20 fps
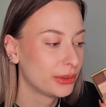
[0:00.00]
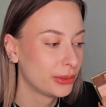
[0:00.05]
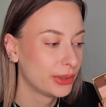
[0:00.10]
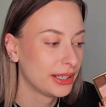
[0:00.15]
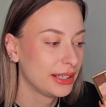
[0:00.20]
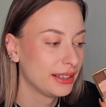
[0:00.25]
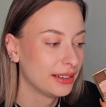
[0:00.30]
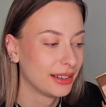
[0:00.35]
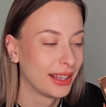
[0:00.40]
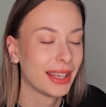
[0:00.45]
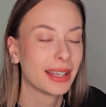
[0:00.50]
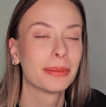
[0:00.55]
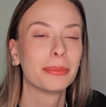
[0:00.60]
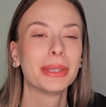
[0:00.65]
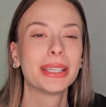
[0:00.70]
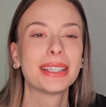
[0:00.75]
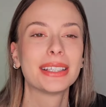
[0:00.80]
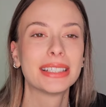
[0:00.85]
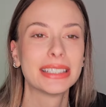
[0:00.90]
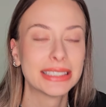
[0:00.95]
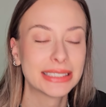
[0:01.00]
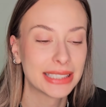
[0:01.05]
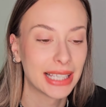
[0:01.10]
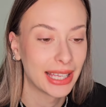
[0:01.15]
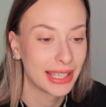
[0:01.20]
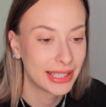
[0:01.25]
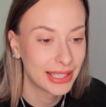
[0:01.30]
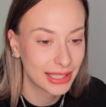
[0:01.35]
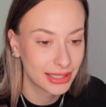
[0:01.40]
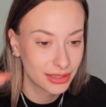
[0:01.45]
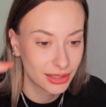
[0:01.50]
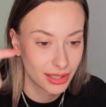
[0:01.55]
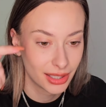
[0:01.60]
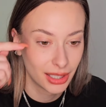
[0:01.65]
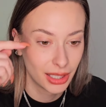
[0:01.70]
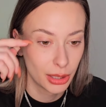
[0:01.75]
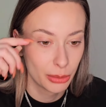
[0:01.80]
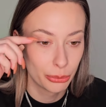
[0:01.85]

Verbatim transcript: really like because I can